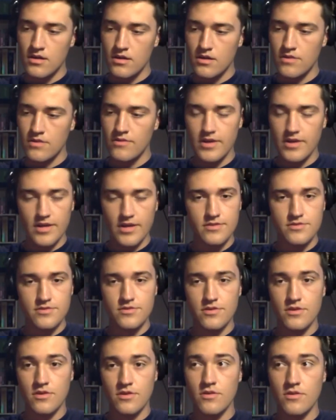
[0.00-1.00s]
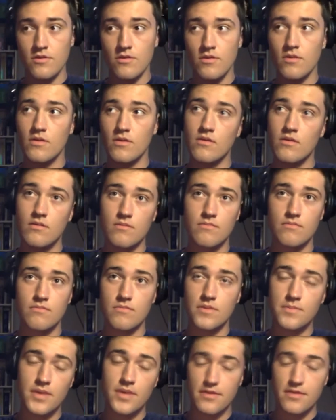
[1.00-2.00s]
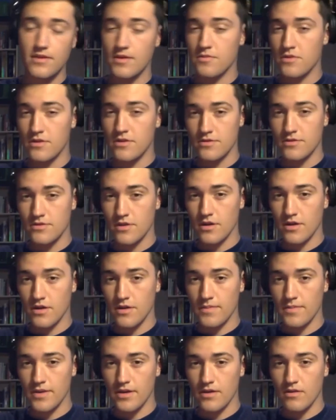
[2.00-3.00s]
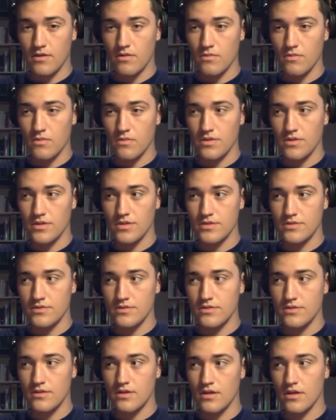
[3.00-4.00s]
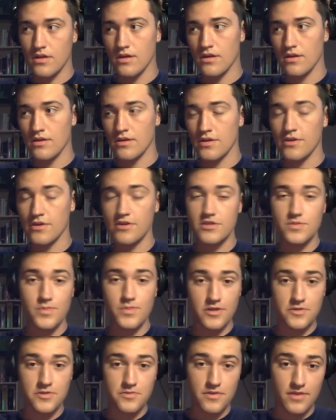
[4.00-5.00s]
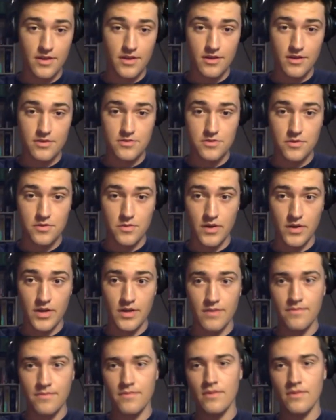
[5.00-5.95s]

All right. So the main thing I wanted to talk about was your experience with ASUA.